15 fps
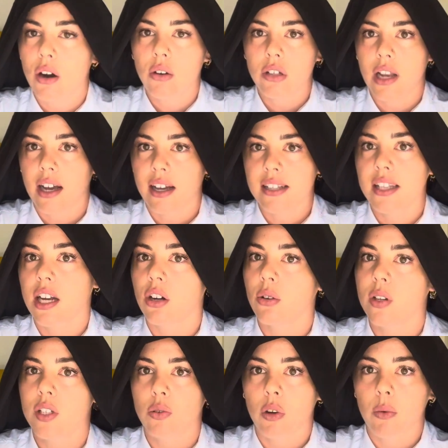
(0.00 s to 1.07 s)
like I said, I
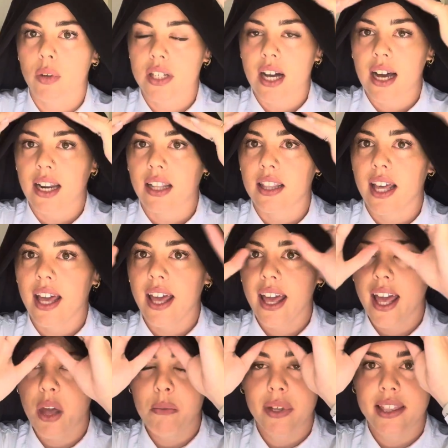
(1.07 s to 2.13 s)
always thought it was hiding the
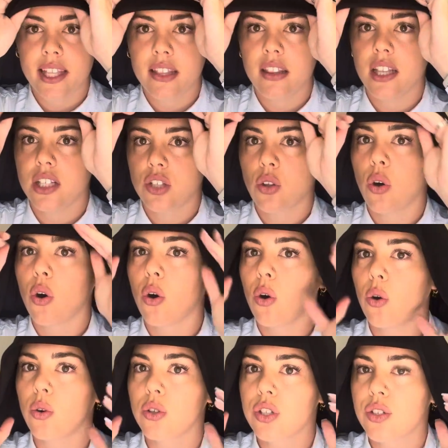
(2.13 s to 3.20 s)
hair, but then there's the
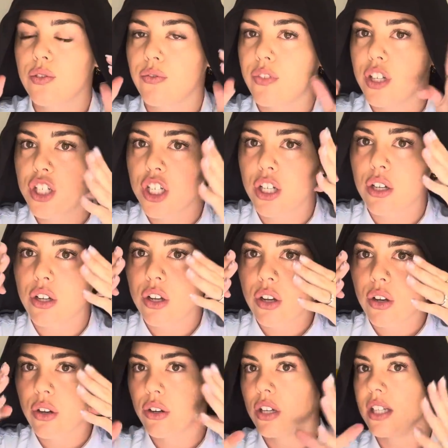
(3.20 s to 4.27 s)
horse vision
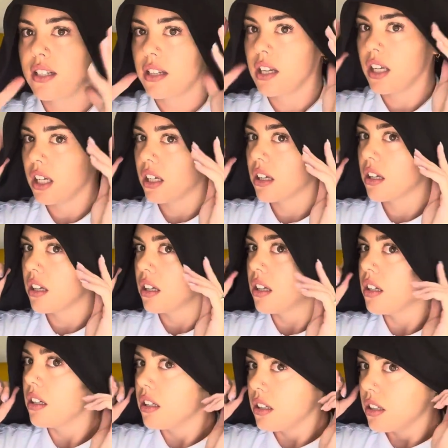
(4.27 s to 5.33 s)
reasoning.
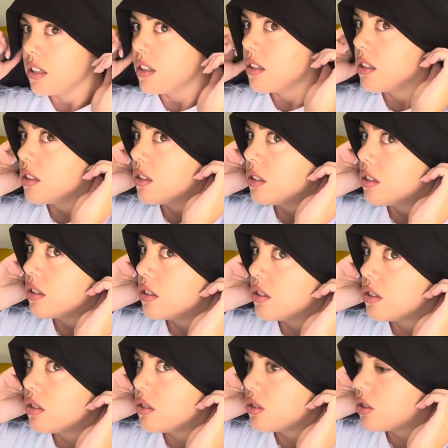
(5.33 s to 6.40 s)

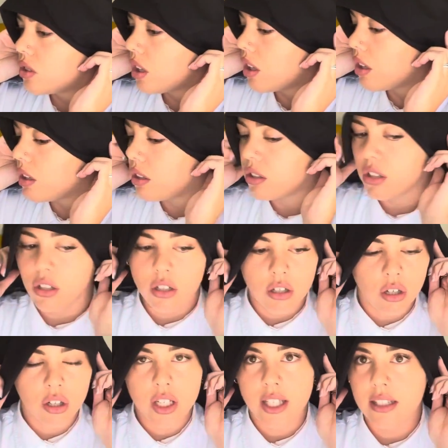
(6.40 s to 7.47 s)
So
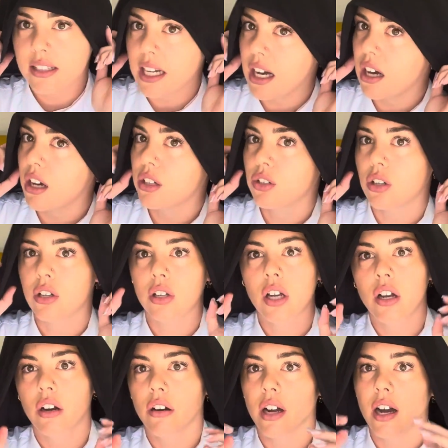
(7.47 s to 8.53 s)
looking down, not looking
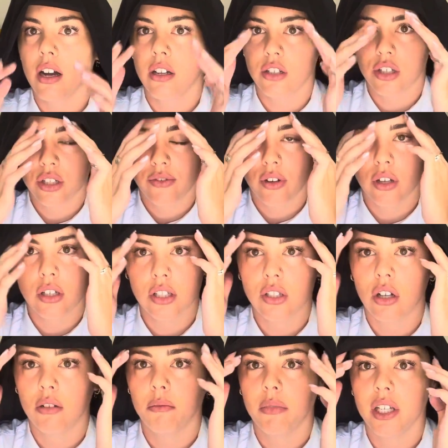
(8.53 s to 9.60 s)
around, just focused
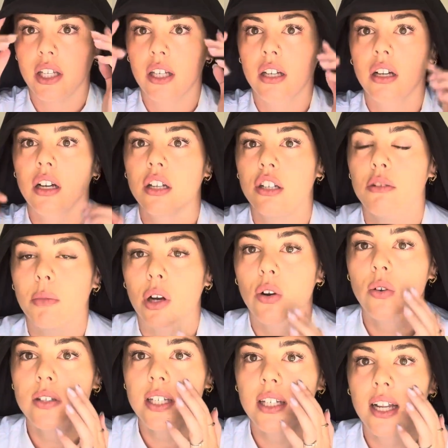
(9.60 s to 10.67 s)
on being a new
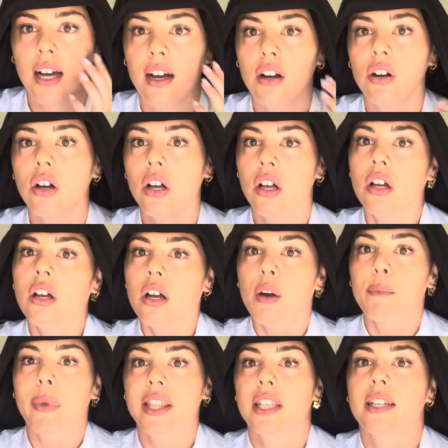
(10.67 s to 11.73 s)
Makoti now.
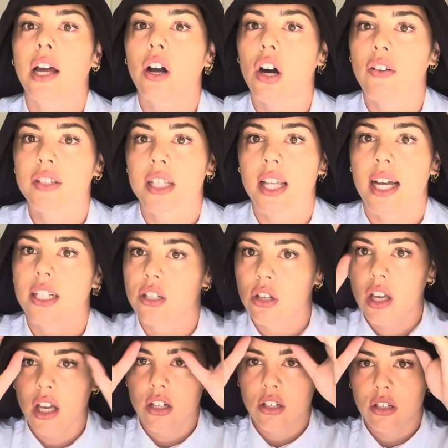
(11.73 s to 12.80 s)
But the day after that, you
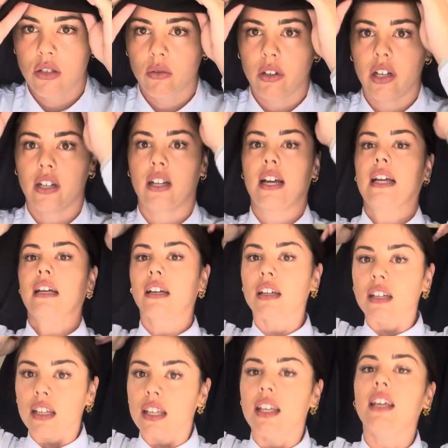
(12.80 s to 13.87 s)
can just wear it like
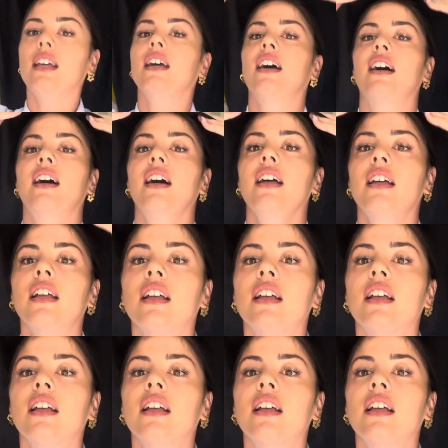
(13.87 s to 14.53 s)
here.